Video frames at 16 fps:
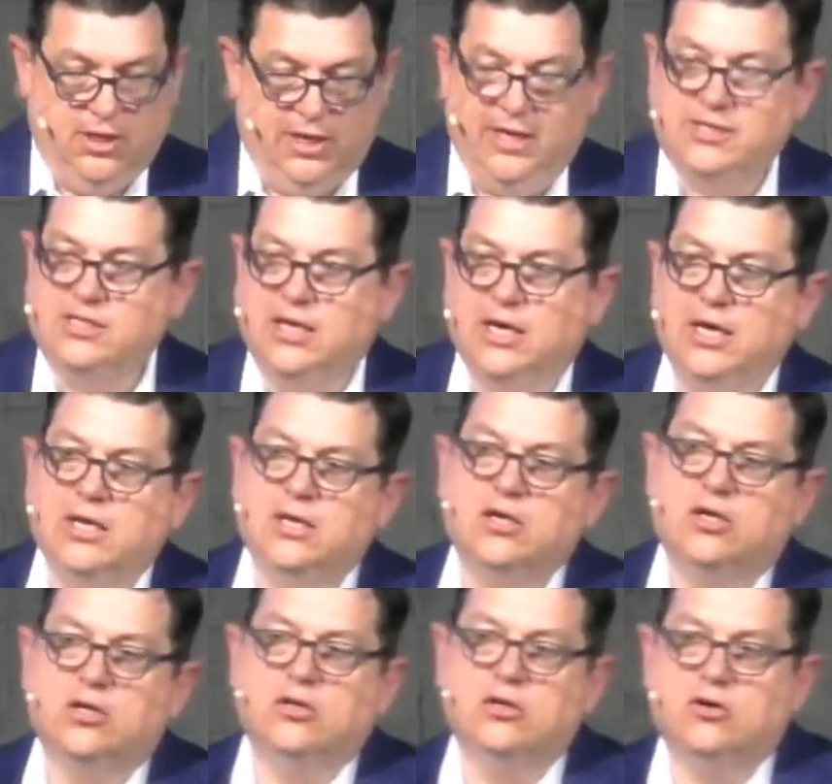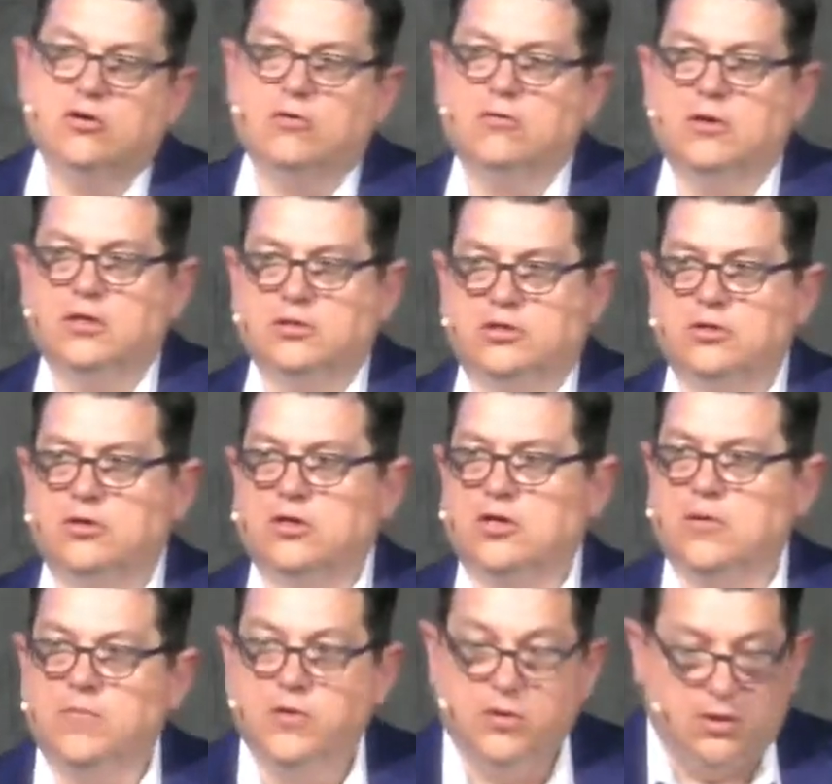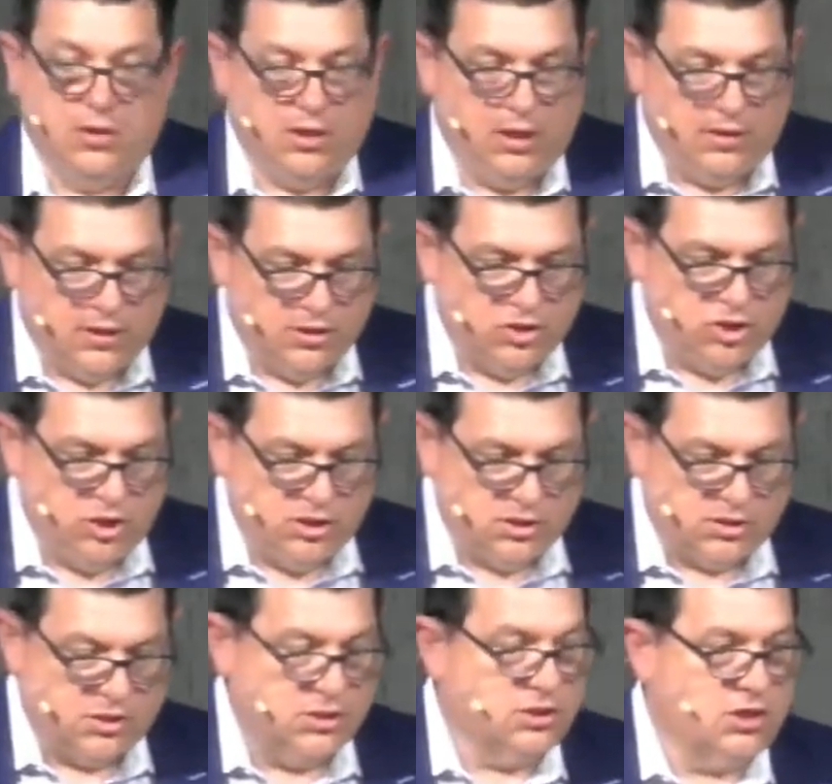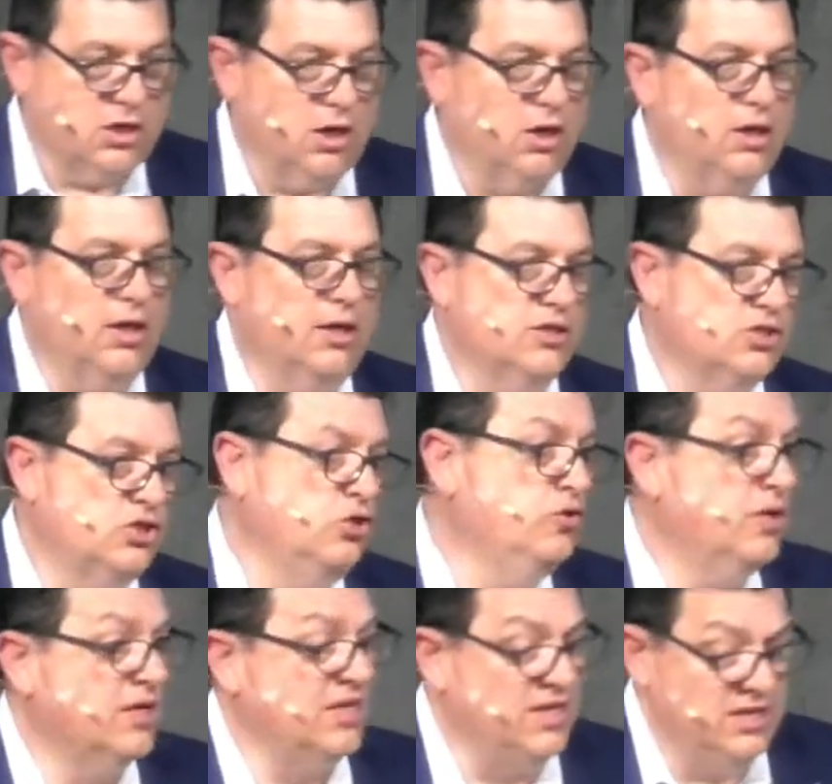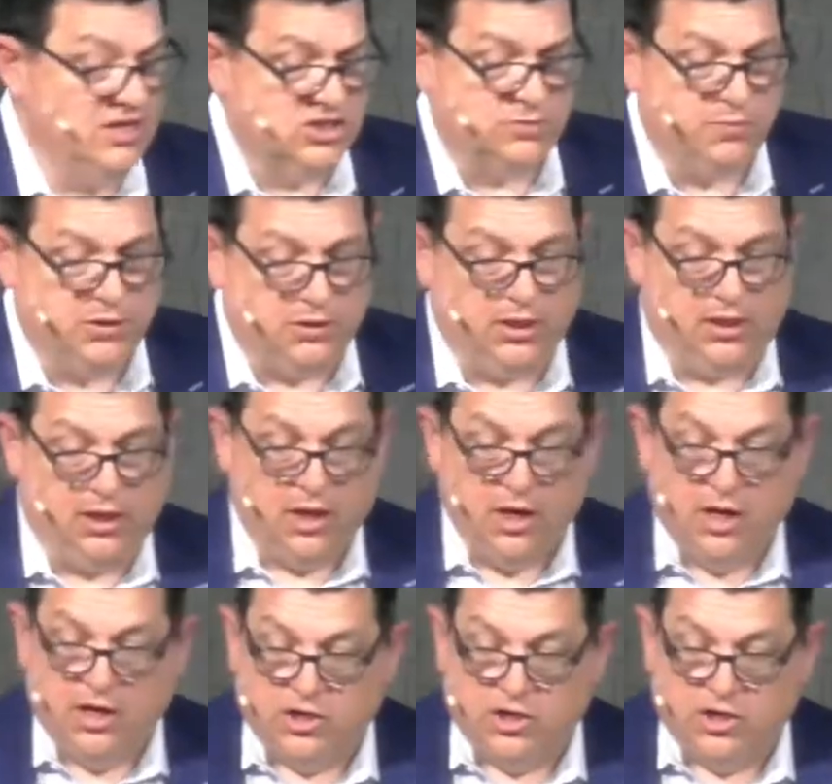It's incongruent to the community that Jesus is calling us to, that he is building.